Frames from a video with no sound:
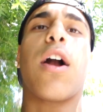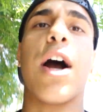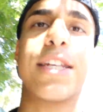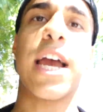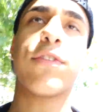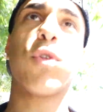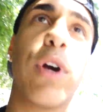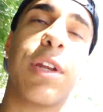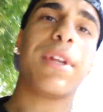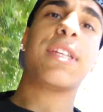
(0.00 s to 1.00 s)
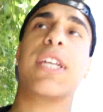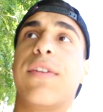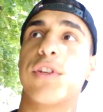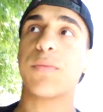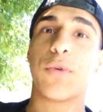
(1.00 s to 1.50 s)
Guys, I have 20 minutes to
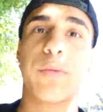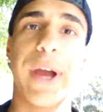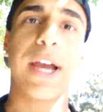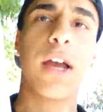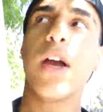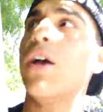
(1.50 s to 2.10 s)
give this book back,